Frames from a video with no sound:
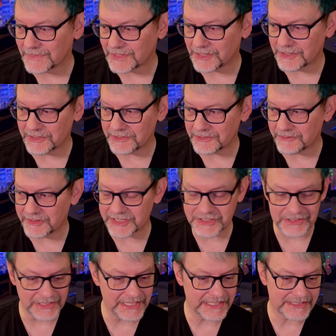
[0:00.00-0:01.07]

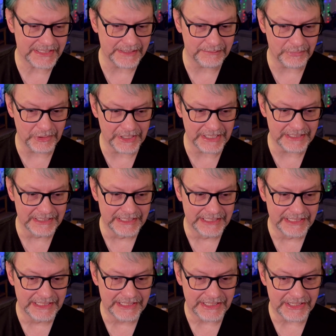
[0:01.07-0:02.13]
Eventually, at some point,
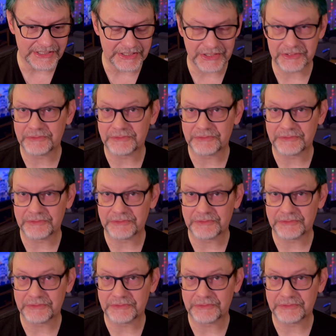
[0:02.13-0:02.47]
because